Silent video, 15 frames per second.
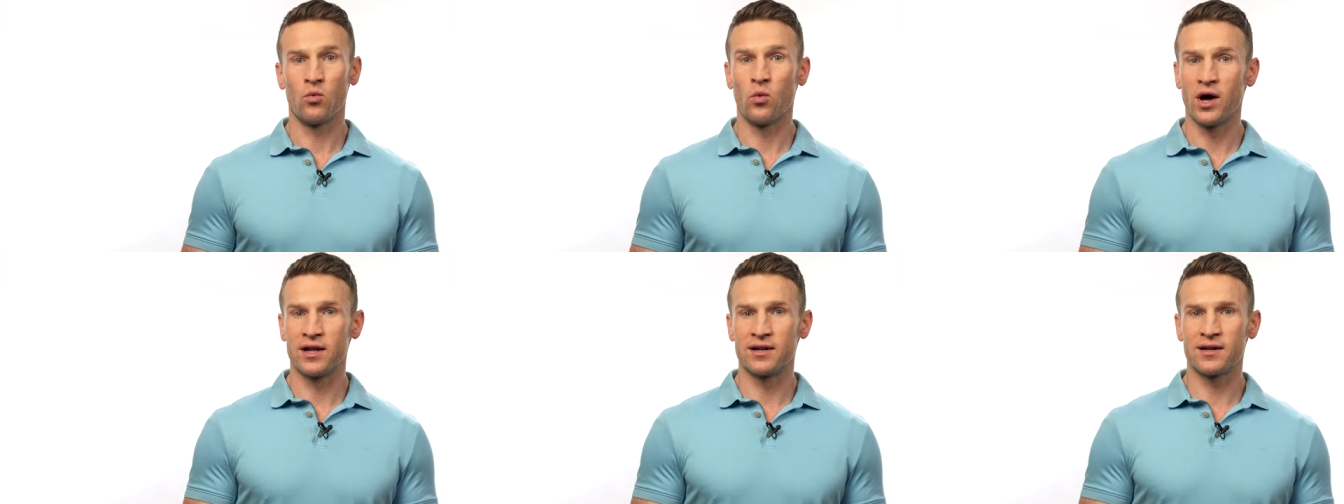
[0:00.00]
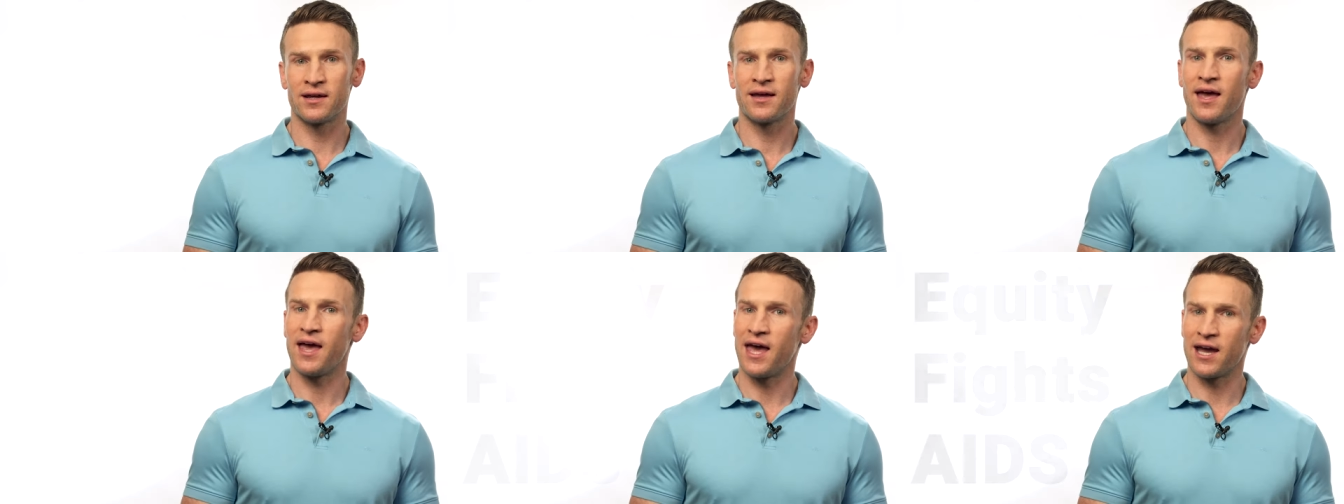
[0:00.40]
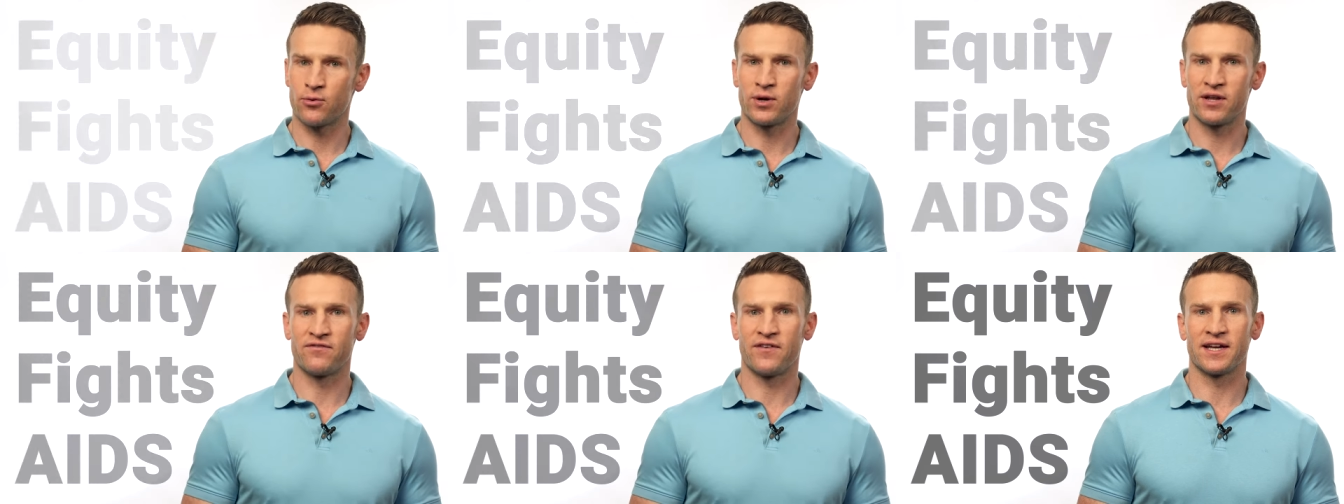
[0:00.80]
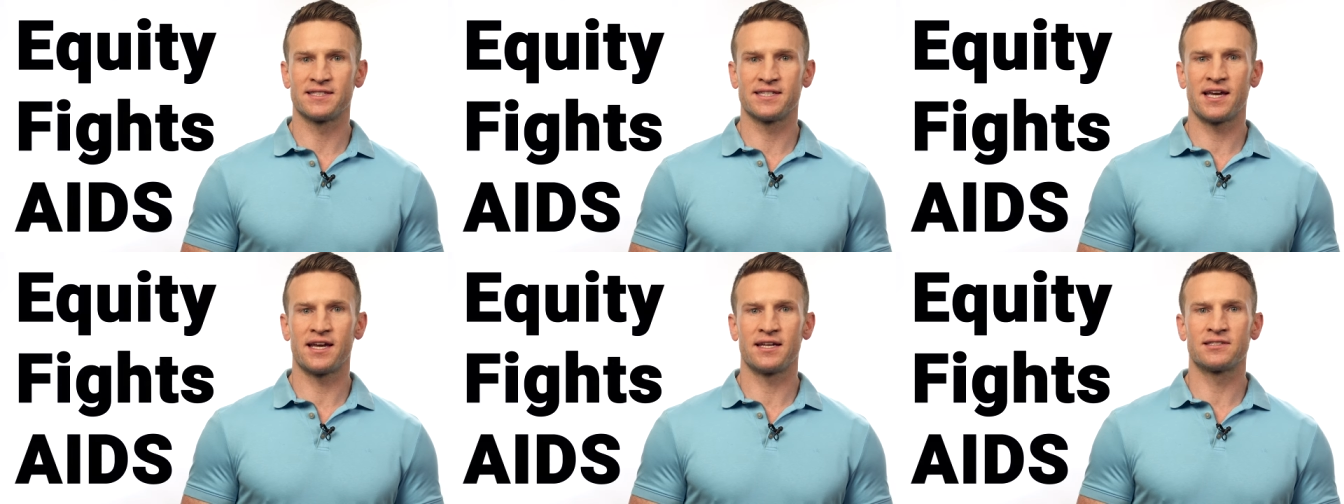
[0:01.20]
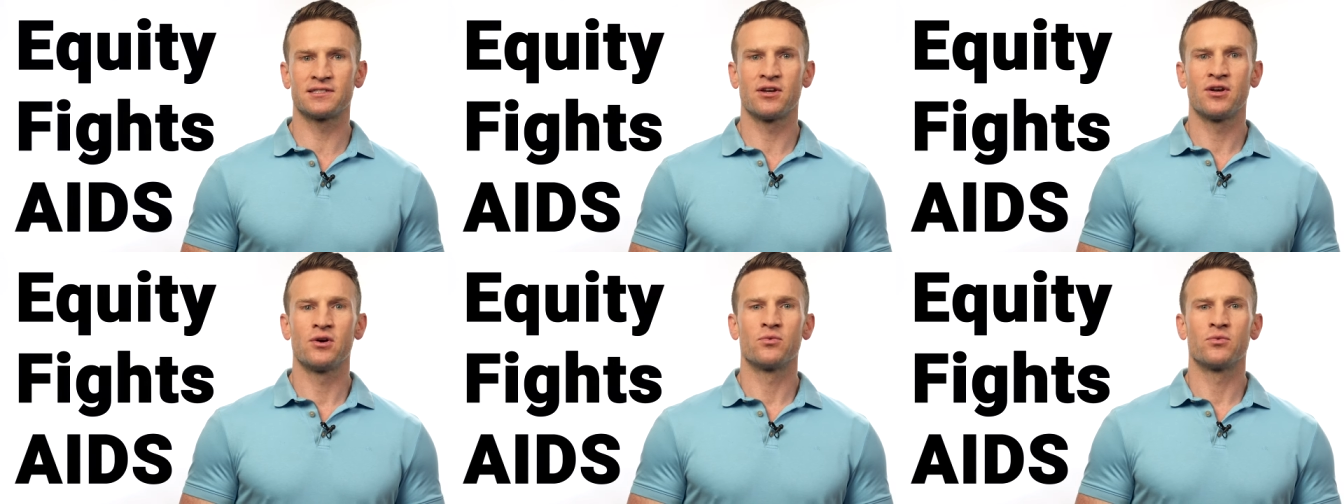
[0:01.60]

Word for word: One, Equity Fights AIDS,